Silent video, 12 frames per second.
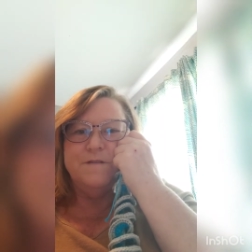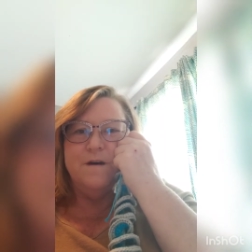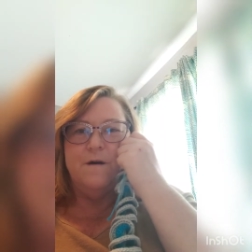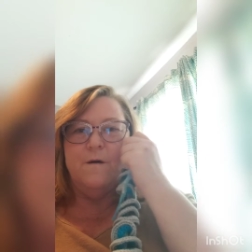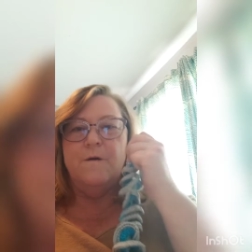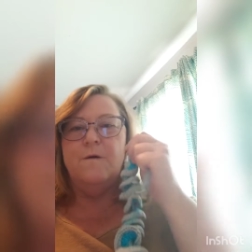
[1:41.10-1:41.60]

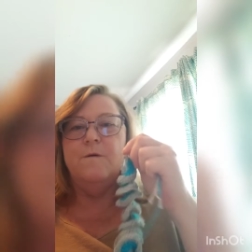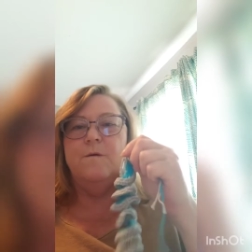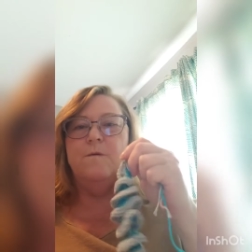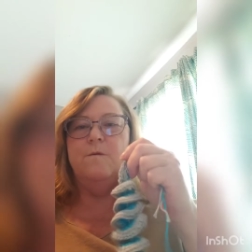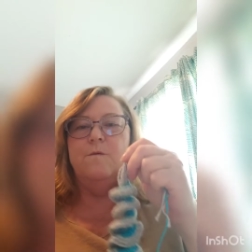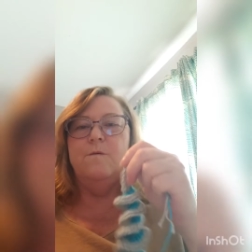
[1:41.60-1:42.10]

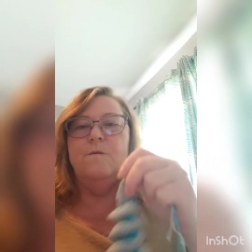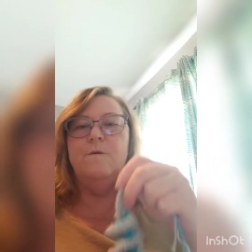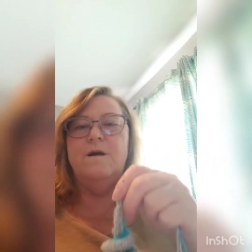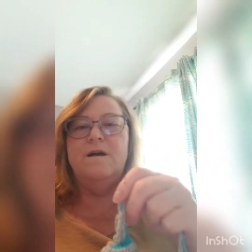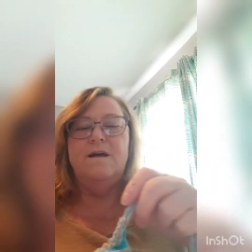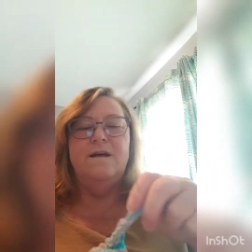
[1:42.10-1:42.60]
Oh,
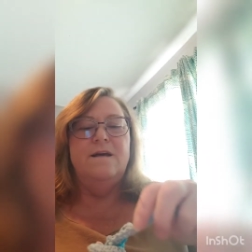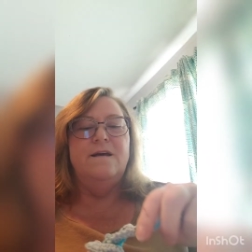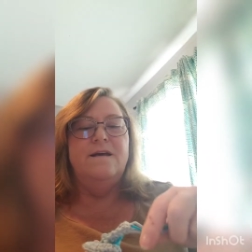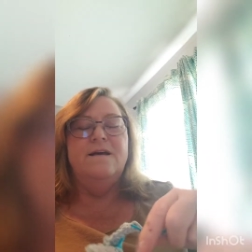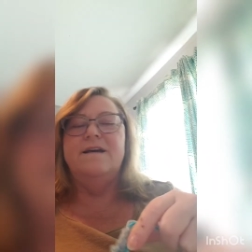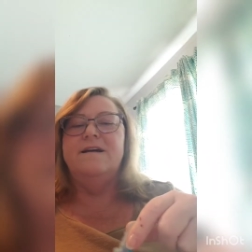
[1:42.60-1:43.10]

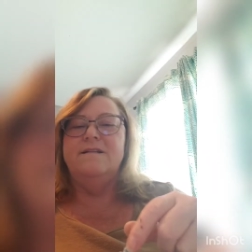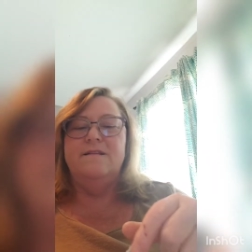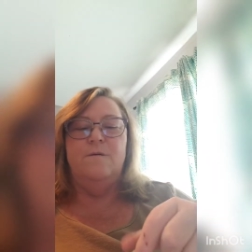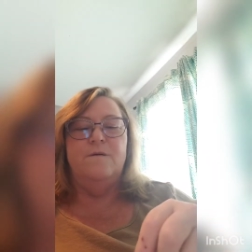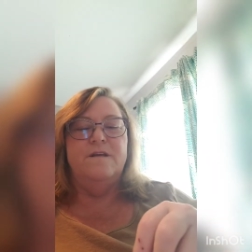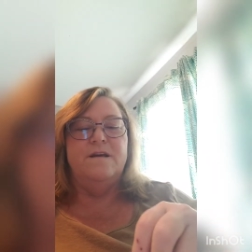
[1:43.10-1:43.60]
the
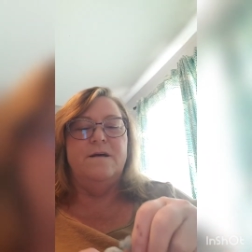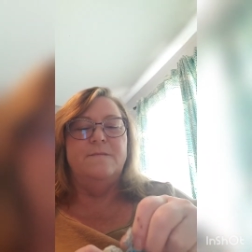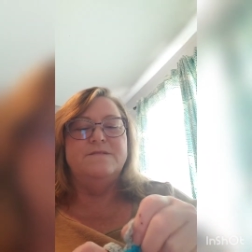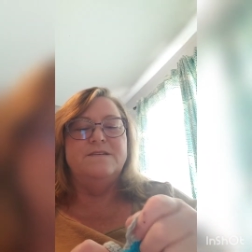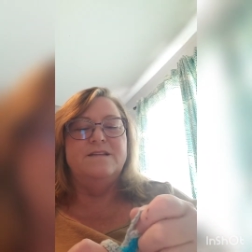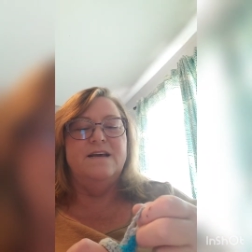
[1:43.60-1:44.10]
one that
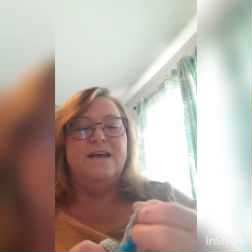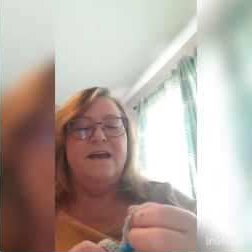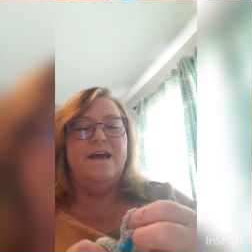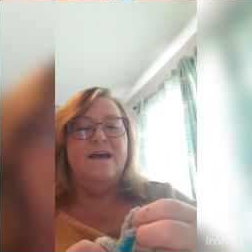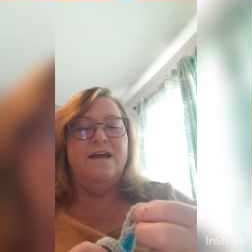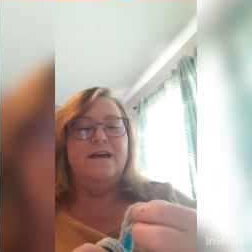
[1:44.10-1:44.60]
comes in the
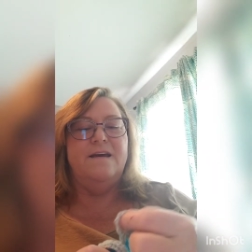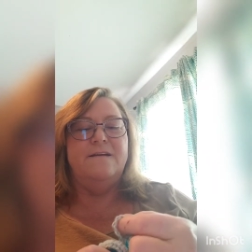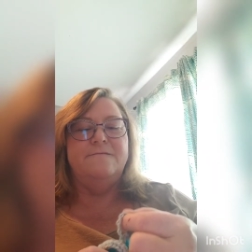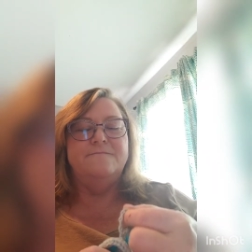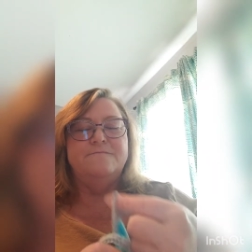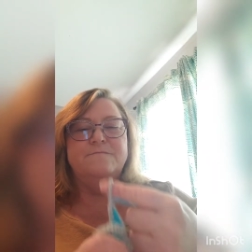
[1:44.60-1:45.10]
cake.
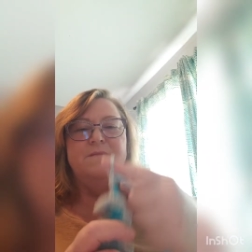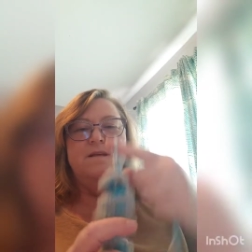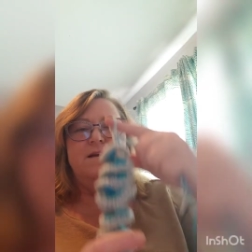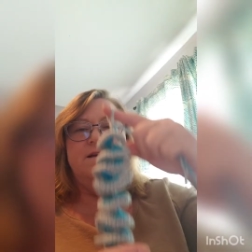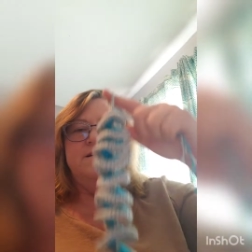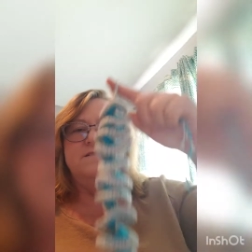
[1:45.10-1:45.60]

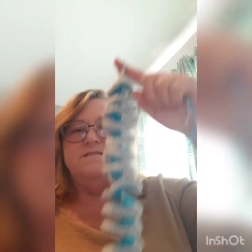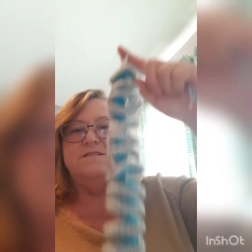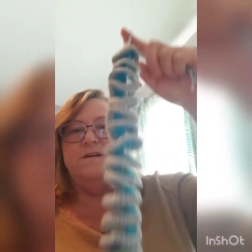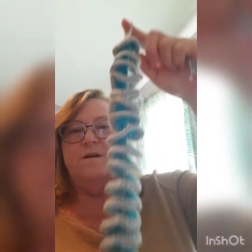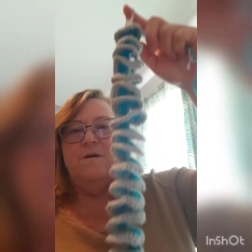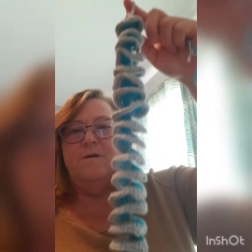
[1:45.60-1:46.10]

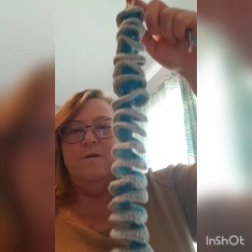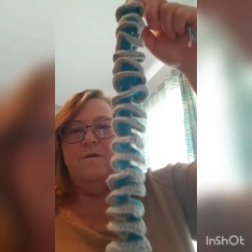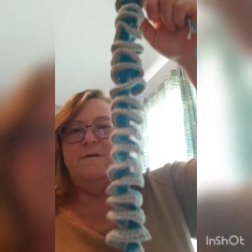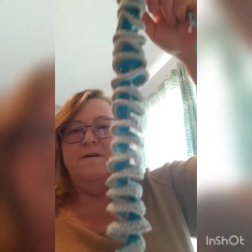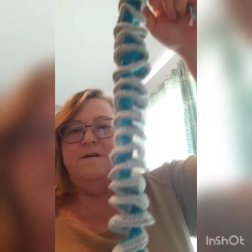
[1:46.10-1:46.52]
So,